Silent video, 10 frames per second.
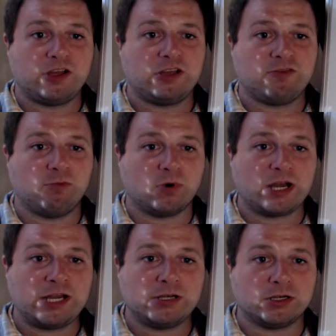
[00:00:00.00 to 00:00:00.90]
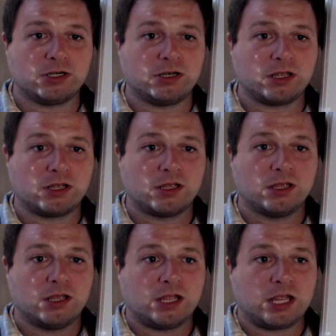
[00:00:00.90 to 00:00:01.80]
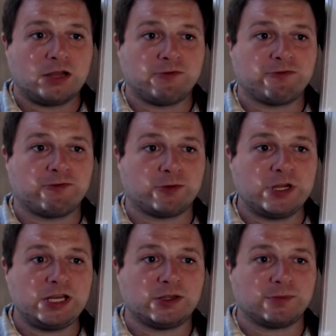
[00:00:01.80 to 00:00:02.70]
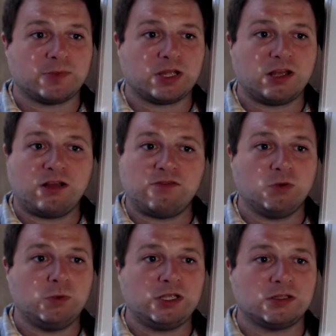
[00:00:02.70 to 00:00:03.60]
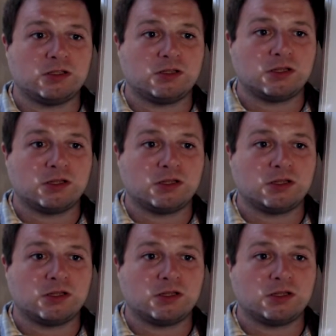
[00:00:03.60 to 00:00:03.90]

of Brainerd, and Freedom of the Will,